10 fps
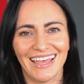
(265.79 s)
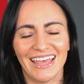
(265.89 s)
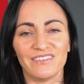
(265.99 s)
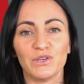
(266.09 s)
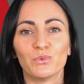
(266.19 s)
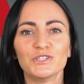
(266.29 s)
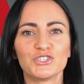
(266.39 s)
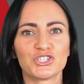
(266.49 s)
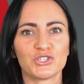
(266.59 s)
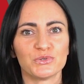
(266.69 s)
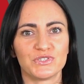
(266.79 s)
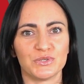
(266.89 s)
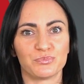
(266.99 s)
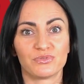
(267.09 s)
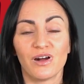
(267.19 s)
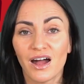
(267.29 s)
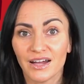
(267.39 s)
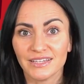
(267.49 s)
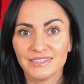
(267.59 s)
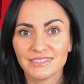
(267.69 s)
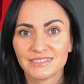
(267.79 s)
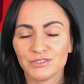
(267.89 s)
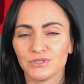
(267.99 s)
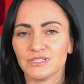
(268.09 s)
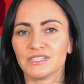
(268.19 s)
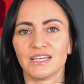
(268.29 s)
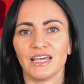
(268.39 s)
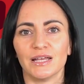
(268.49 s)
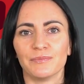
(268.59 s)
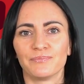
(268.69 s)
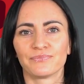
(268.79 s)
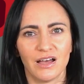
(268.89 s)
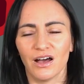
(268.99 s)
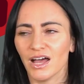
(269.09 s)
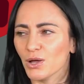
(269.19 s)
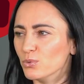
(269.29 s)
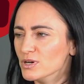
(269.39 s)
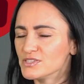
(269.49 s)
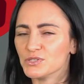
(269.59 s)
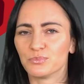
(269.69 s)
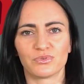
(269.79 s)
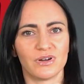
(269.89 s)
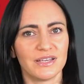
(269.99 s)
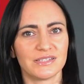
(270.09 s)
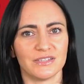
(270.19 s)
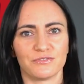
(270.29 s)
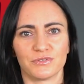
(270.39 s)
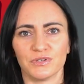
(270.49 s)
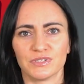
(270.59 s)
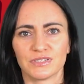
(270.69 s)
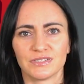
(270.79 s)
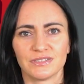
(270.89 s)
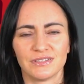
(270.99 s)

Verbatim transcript: If you want to show surprise, you can say, I was surprised at first.